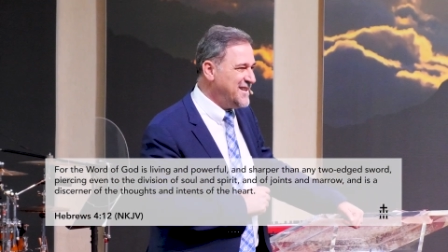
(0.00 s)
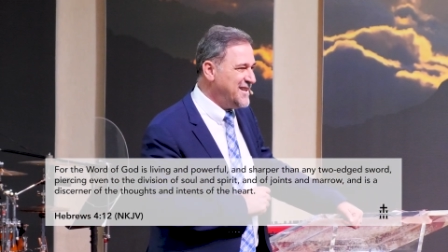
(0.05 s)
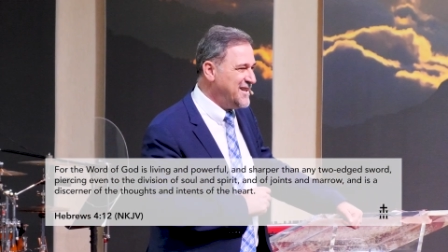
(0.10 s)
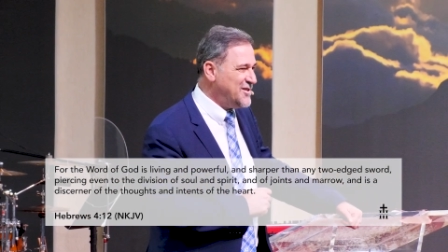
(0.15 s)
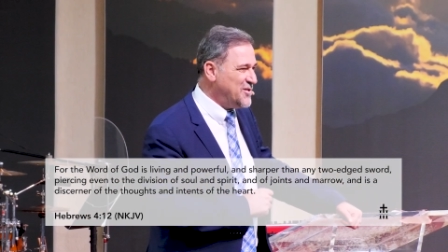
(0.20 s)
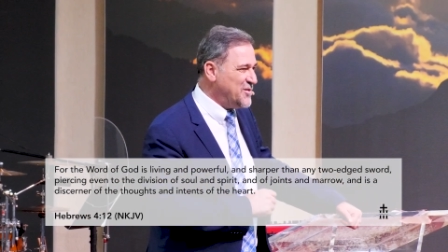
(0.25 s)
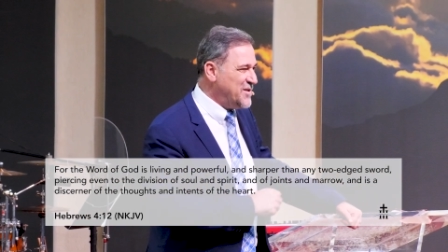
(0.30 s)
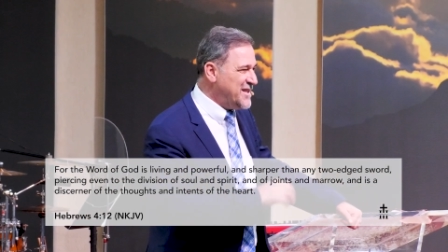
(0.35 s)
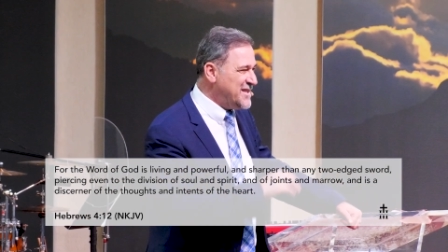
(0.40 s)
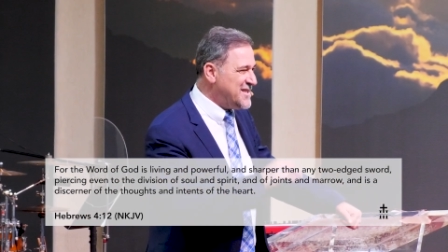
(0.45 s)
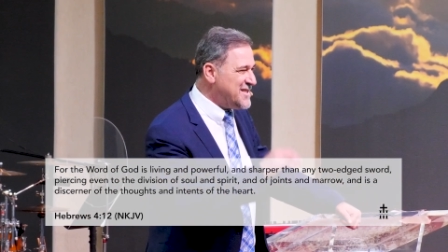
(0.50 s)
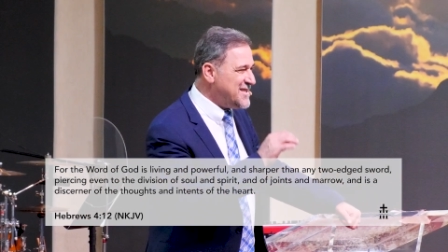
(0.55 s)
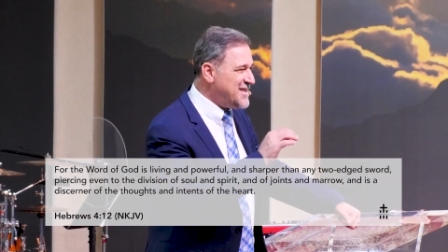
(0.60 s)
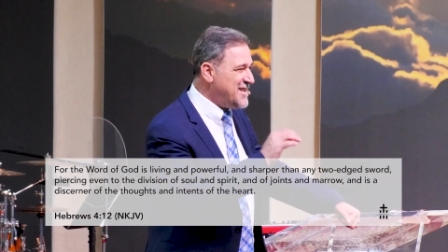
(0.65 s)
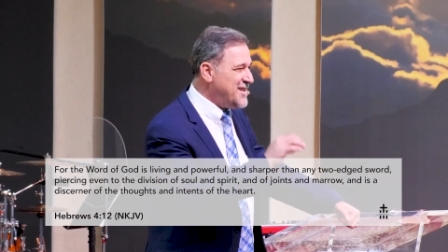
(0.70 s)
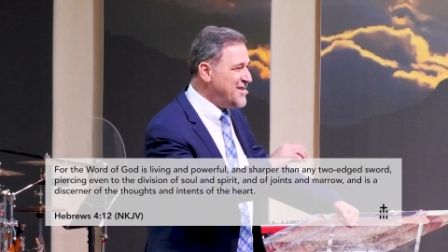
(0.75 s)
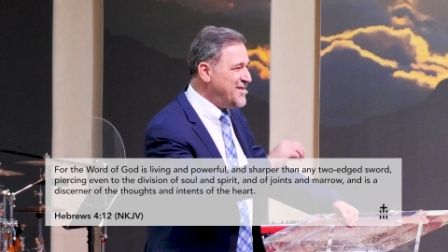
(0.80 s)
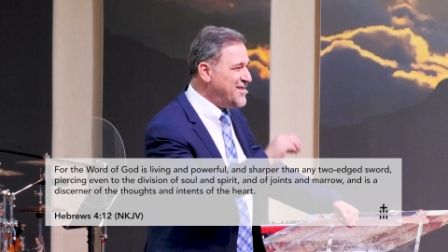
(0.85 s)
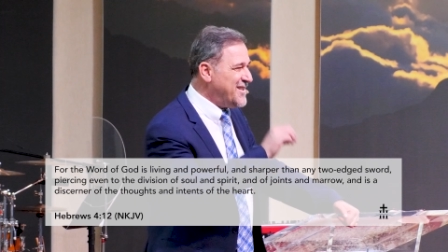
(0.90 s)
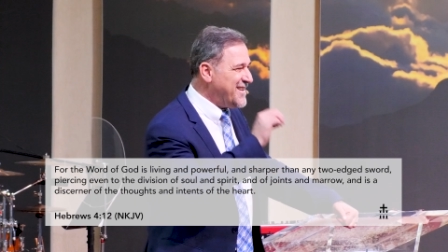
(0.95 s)
to
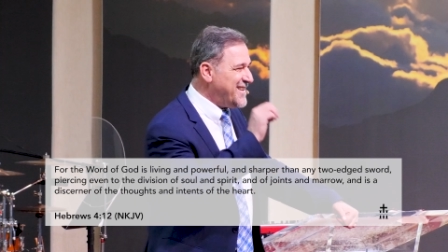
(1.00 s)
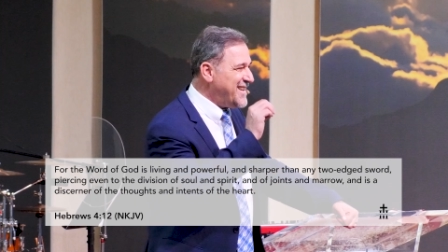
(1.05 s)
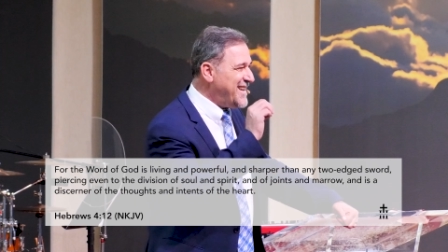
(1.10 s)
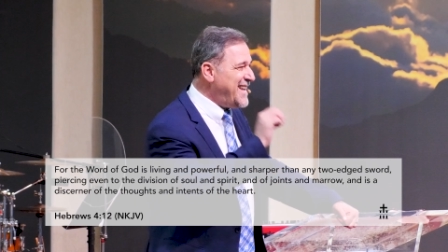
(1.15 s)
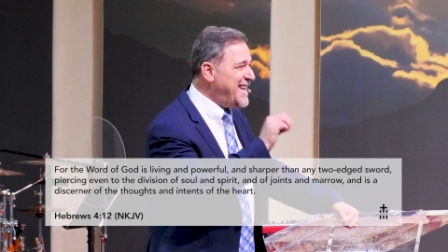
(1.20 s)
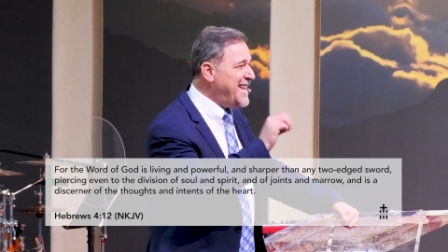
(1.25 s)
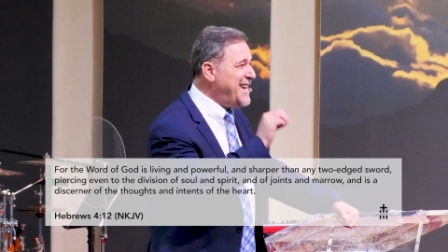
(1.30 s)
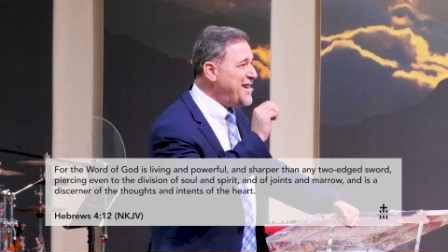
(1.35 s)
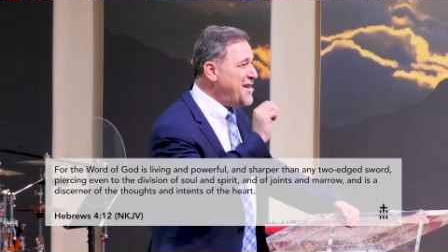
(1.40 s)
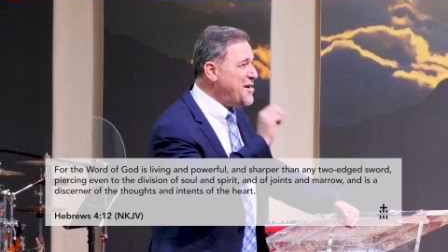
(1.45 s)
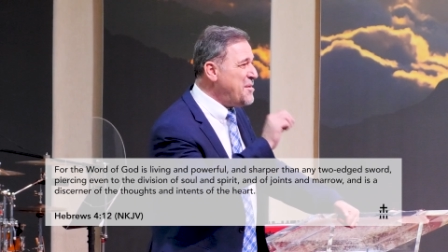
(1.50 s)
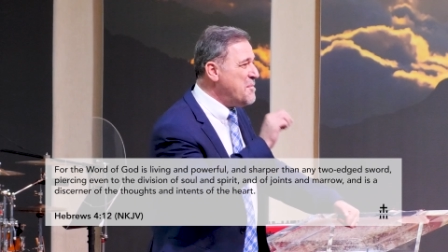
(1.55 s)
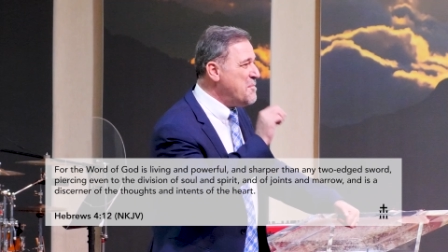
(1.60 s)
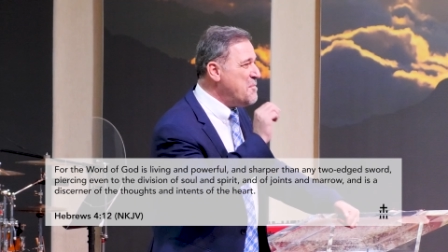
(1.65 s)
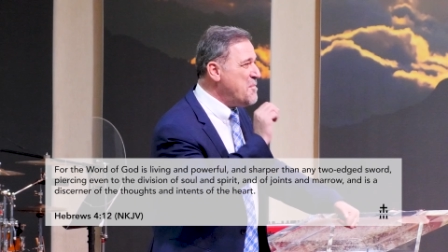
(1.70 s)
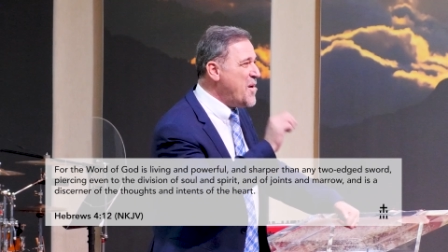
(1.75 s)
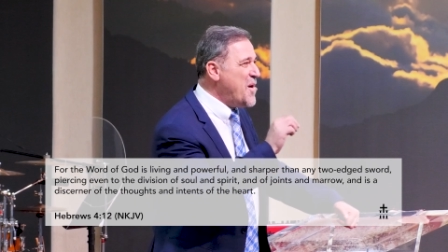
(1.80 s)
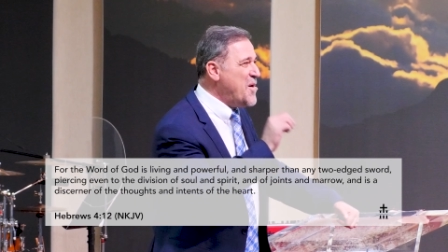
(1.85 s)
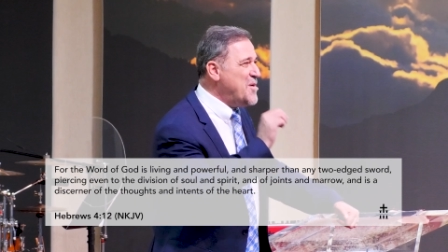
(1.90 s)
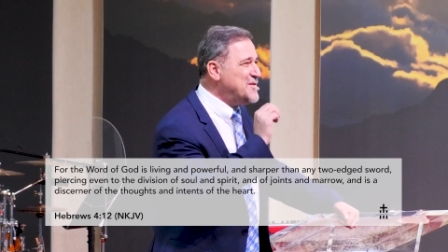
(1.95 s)
discern the
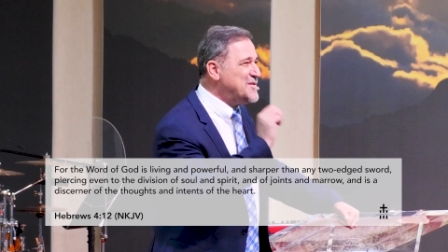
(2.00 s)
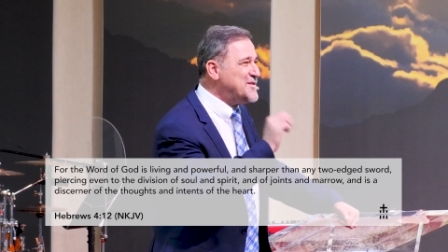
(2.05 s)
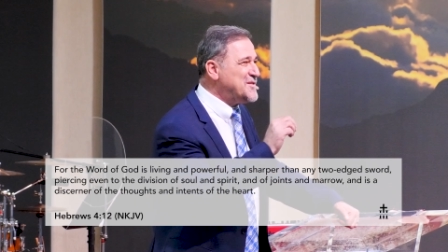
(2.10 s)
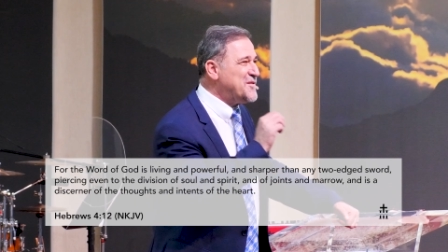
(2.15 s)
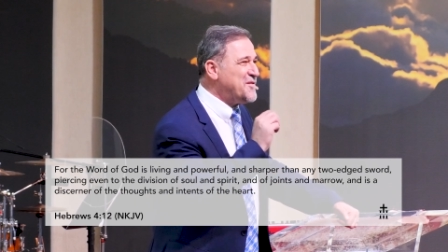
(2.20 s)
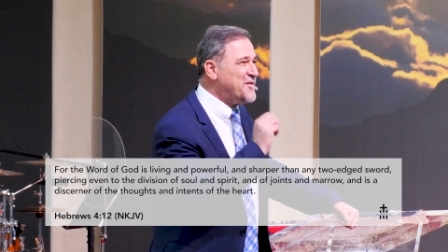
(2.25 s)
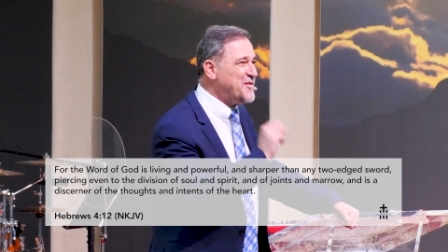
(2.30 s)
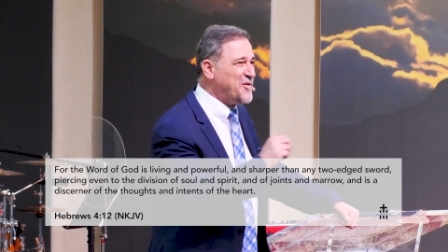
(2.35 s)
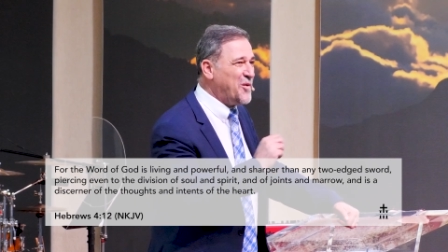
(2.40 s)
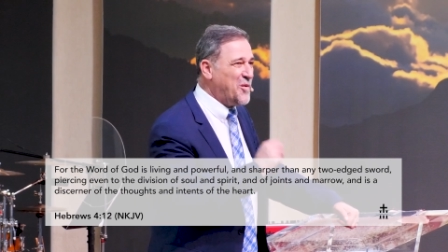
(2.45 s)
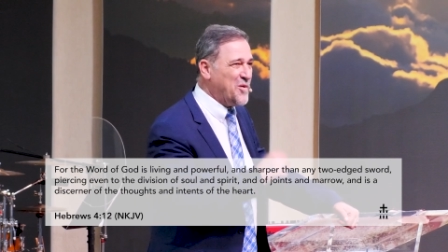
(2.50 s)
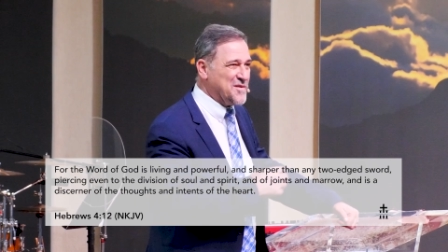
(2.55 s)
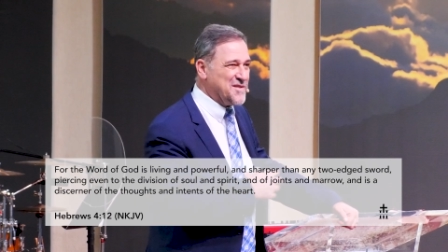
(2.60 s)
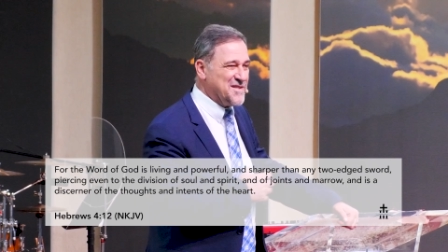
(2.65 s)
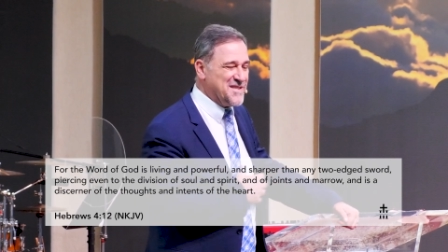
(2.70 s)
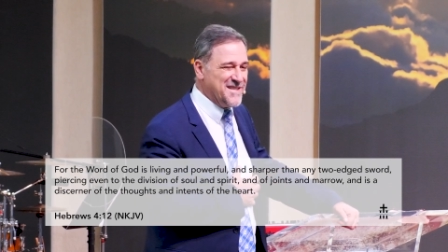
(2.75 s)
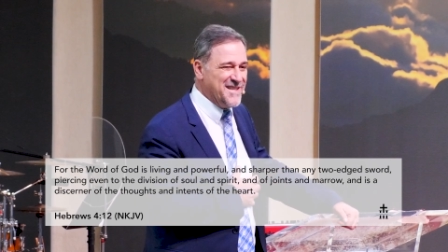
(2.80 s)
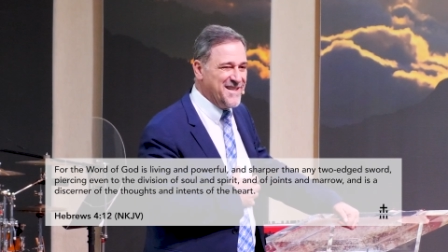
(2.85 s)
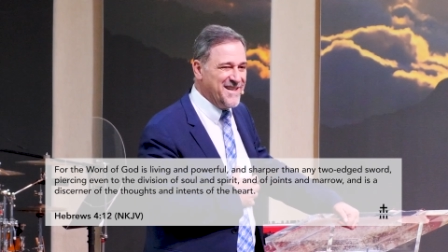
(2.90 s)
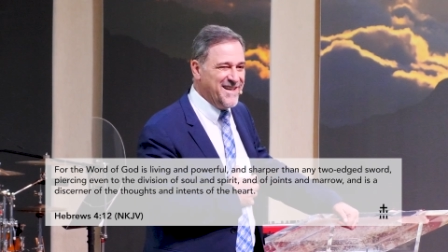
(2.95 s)
innermost
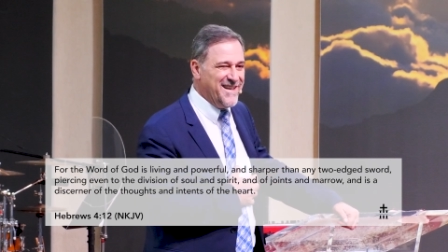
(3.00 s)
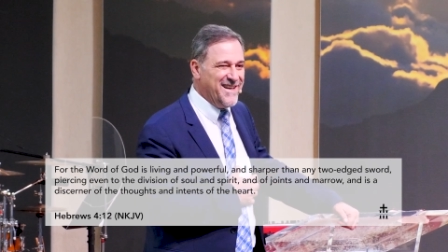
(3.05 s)
thoughts